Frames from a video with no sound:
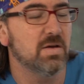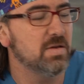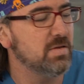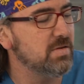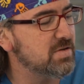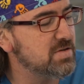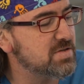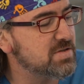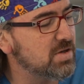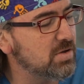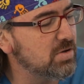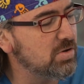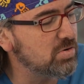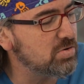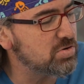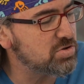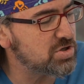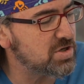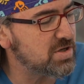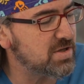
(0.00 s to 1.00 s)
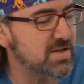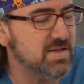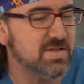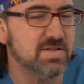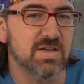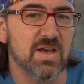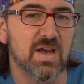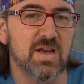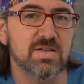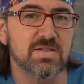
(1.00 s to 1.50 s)
The solution in this
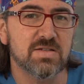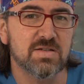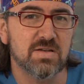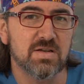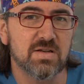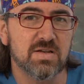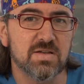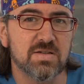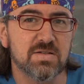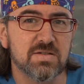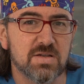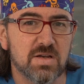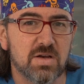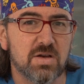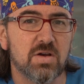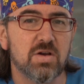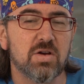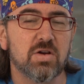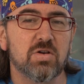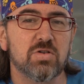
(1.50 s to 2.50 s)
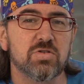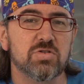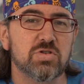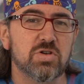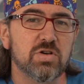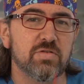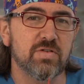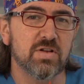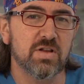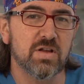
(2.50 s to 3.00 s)
case is
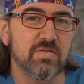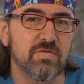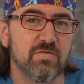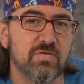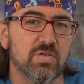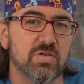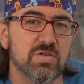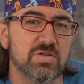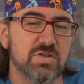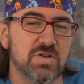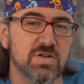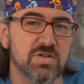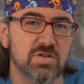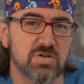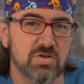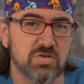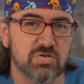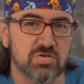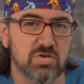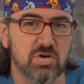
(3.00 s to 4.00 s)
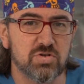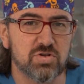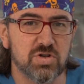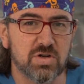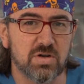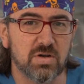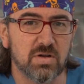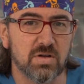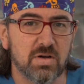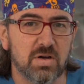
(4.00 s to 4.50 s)
conservative versus
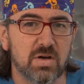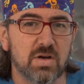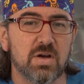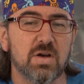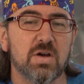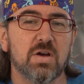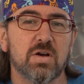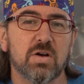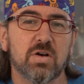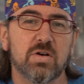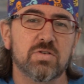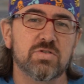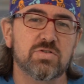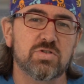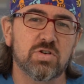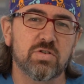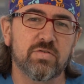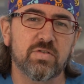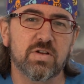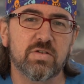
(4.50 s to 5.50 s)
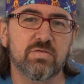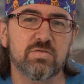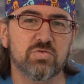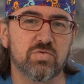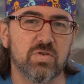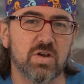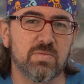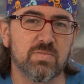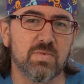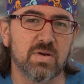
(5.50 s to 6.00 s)
surgical. Conservative
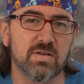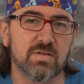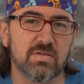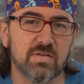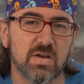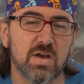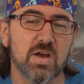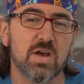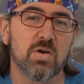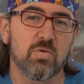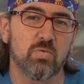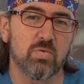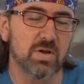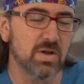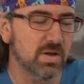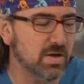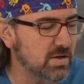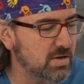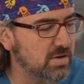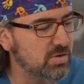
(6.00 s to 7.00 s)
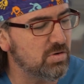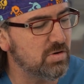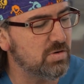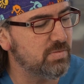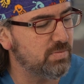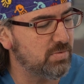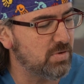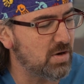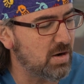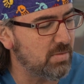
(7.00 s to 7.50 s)
treatment will
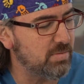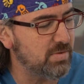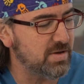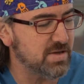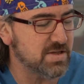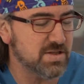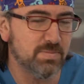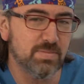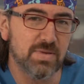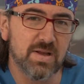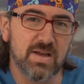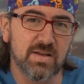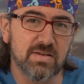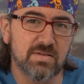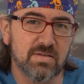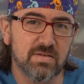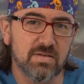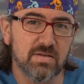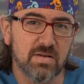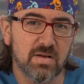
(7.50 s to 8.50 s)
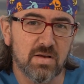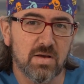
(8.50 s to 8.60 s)
include probably a splint,